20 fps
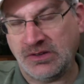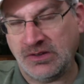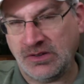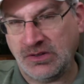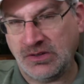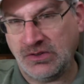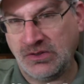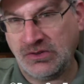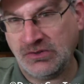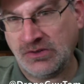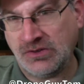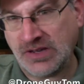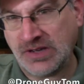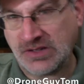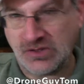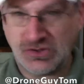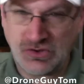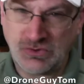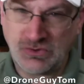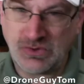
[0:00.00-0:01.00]
you like
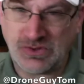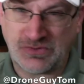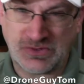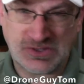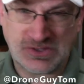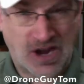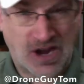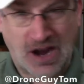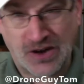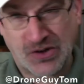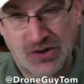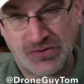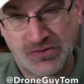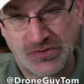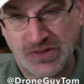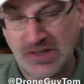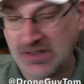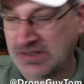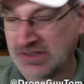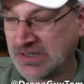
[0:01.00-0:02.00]
to do with
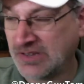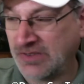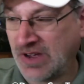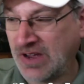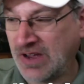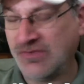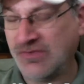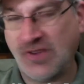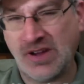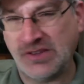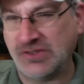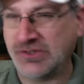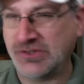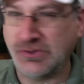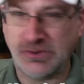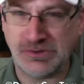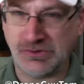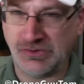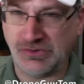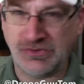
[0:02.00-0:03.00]
photography and stuff, I find
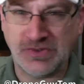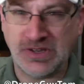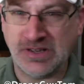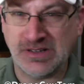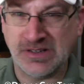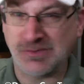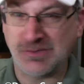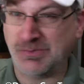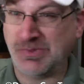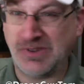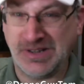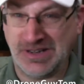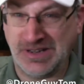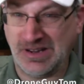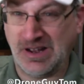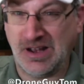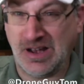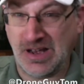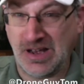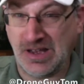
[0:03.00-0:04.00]
200 feet is plenty
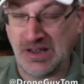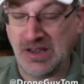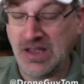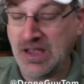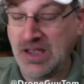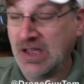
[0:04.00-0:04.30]
high.